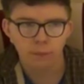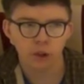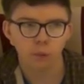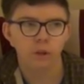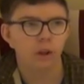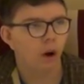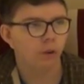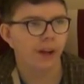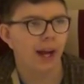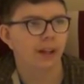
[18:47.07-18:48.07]
because we had
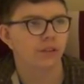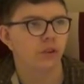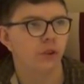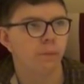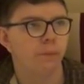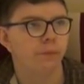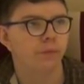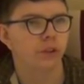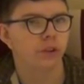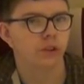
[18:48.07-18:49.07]
also had some
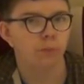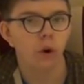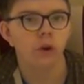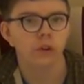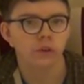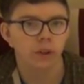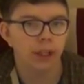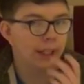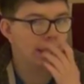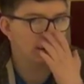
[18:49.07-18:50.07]
spoilers
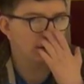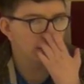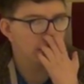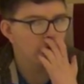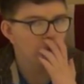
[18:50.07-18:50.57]
and leaks